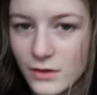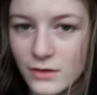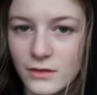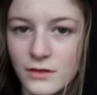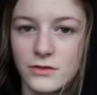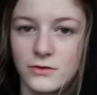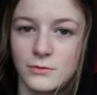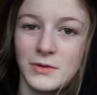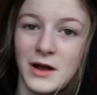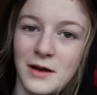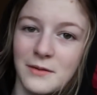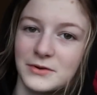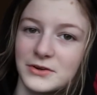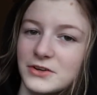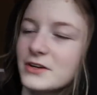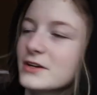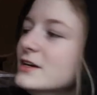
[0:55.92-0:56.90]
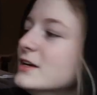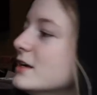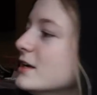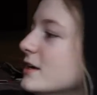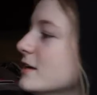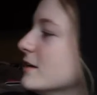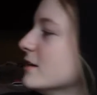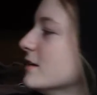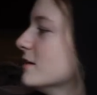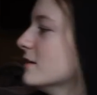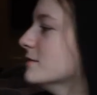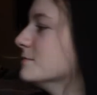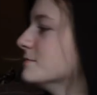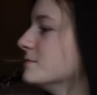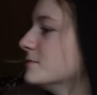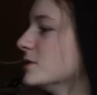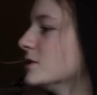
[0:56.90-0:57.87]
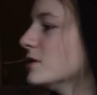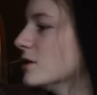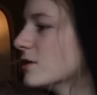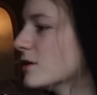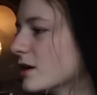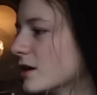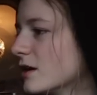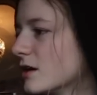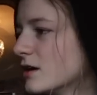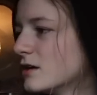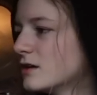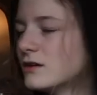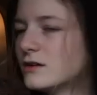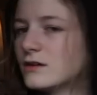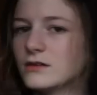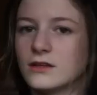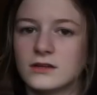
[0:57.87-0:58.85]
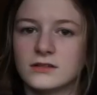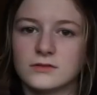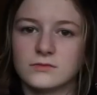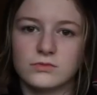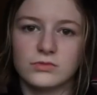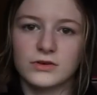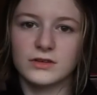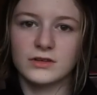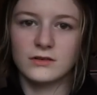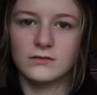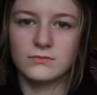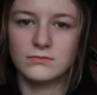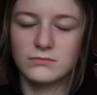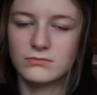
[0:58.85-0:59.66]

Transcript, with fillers: on the thermometer. Um, okay. That's really